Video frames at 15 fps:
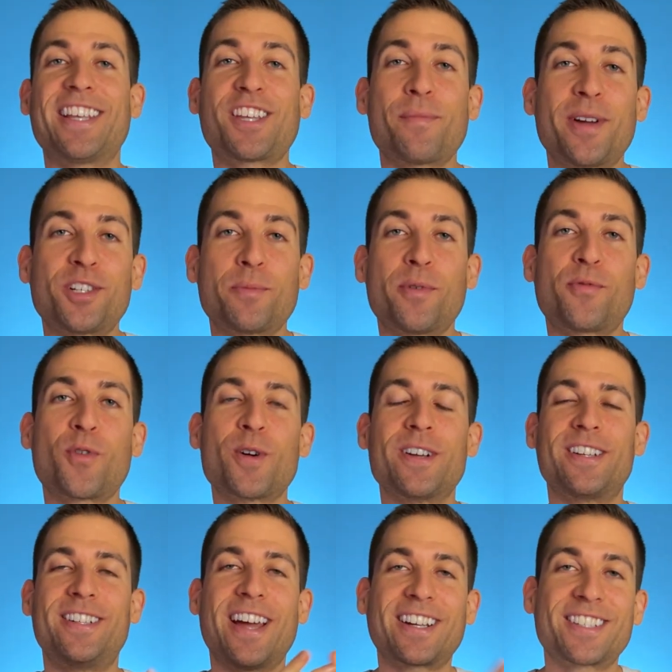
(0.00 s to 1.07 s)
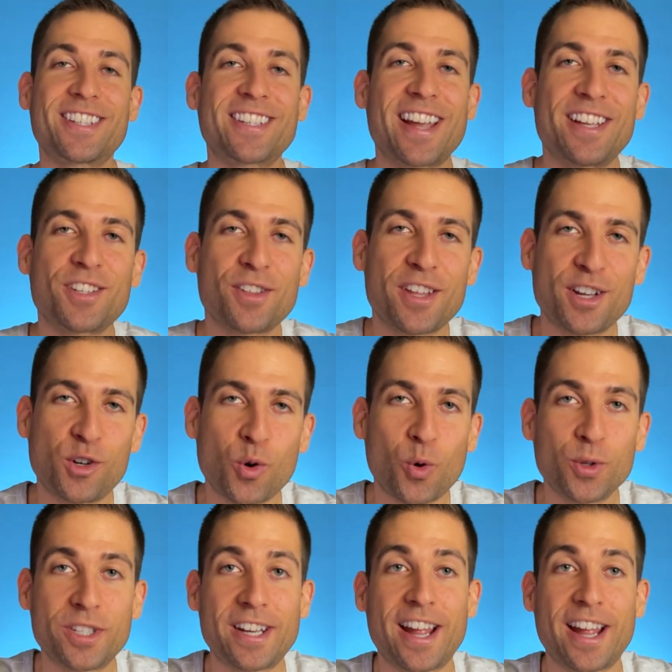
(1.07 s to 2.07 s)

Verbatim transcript: As I mentioned before, DEXA scans are the gold